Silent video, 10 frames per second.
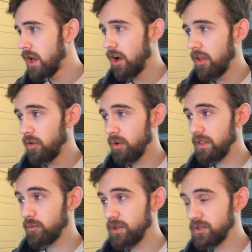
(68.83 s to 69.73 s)
Uh, the
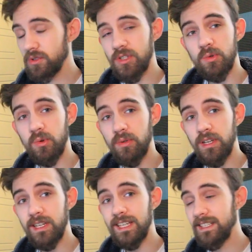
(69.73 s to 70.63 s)
only resources we're really
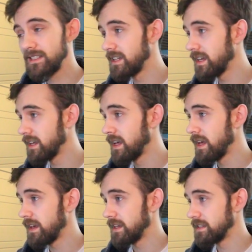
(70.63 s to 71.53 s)
going to need today
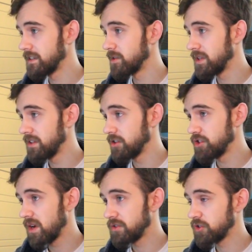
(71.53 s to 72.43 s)
is going to be in the
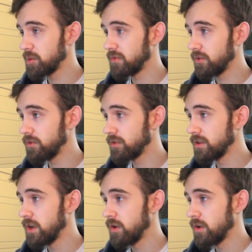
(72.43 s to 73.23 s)
JavaScript folder.